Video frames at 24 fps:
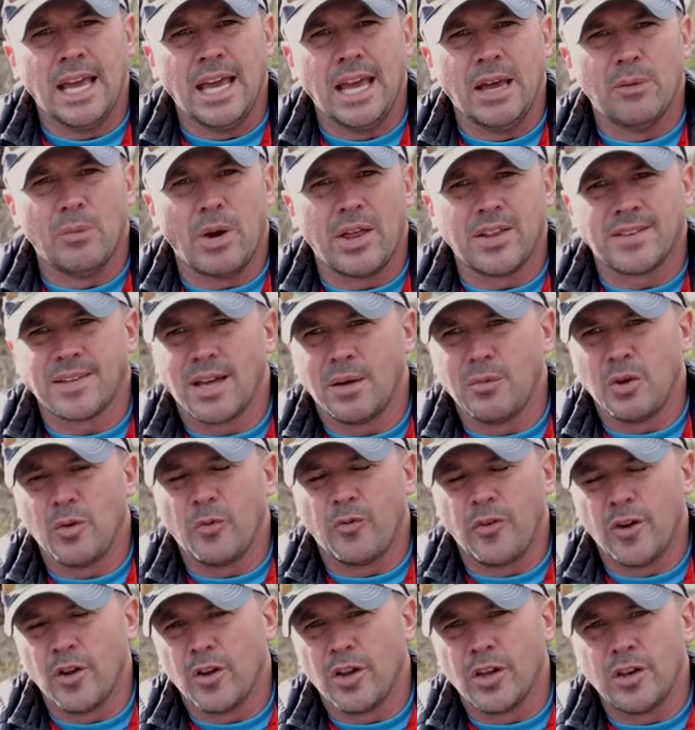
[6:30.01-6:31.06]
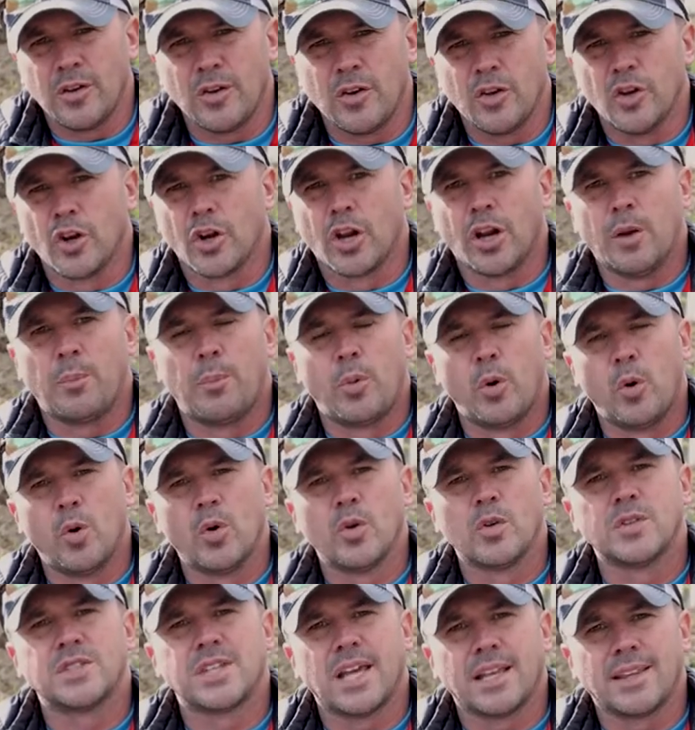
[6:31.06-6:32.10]
and by the time you feel it you're going to
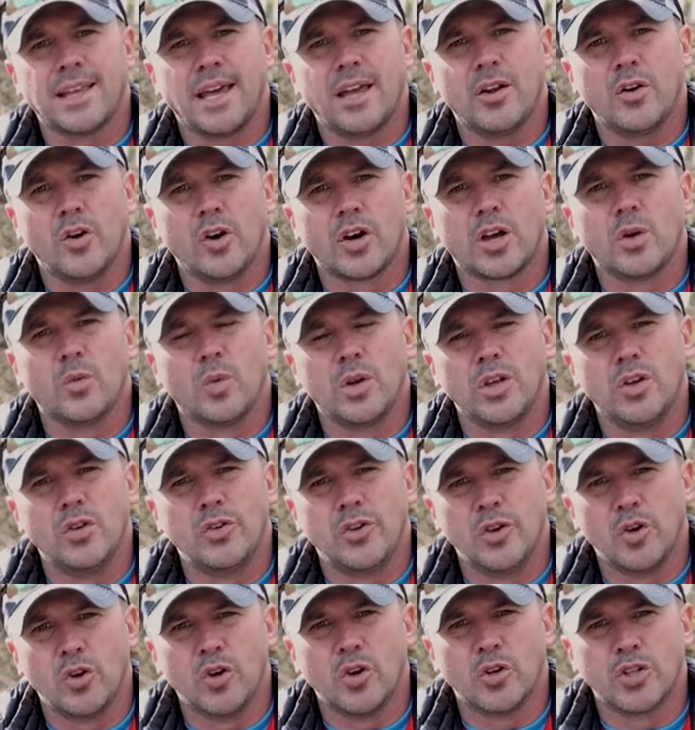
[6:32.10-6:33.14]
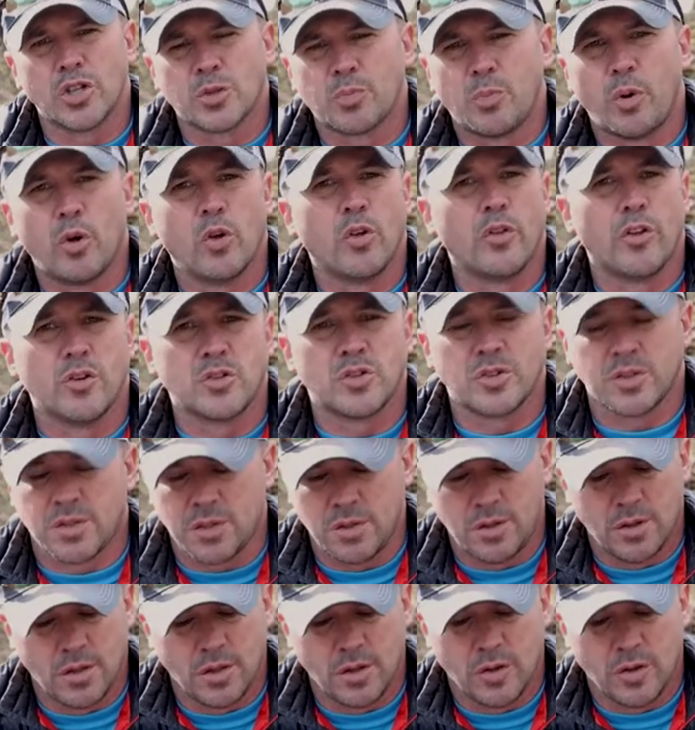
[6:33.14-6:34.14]
pull and set that hook and when you do you're just pulling those